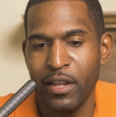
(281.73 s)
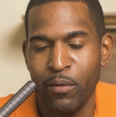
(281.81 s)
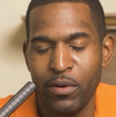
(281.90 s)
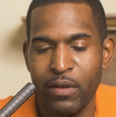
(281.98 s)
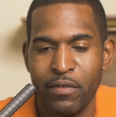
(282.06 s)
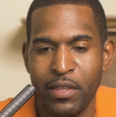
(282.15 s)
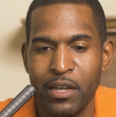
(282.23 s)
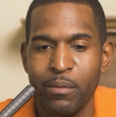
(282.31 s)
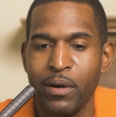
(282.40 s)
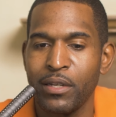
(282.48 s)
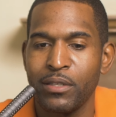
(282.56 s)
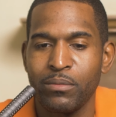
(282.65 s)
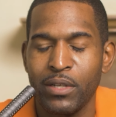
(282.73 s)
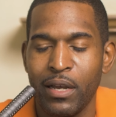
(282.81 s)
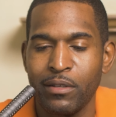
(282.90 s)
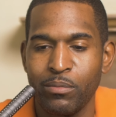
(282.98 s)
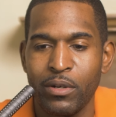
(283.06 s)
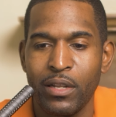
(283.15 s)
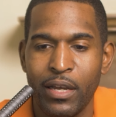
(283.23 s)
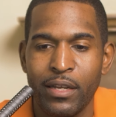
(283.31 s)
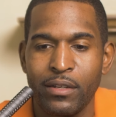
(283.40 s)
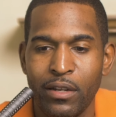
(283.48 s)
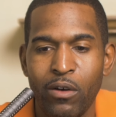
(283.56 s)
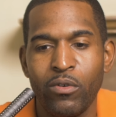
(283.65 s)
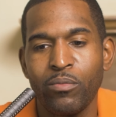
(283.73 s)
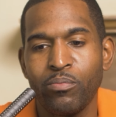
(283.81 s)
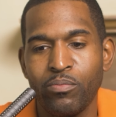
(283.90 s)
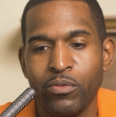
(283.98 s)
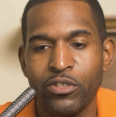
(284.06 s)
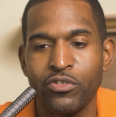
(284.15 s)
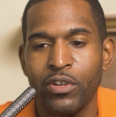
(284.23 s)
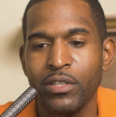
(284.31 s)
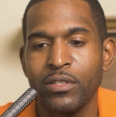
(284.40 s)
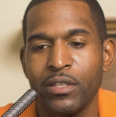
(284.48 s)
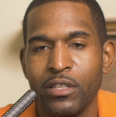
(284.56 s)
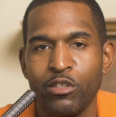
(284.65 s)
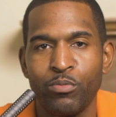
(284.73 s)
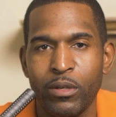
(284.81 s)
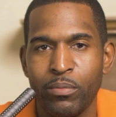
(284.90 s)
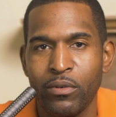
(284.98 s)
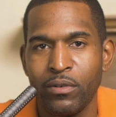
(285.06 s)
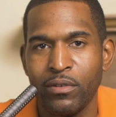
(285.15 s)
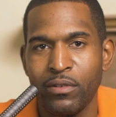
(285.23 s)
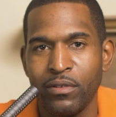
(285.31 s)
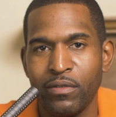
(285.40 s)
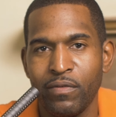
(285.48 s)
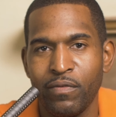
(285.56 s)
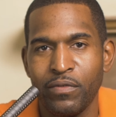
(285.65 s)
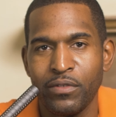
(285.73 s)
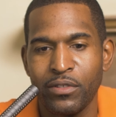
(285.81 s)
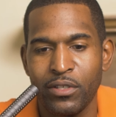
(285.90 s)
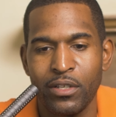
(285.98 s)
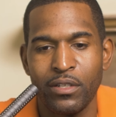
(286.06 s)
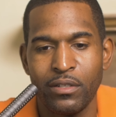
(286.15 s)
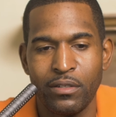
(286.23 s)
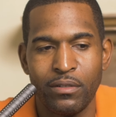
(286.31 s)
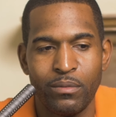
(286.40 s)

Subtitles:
Like, we don't even think about it sometimes. But, like, no, we're trusting these people to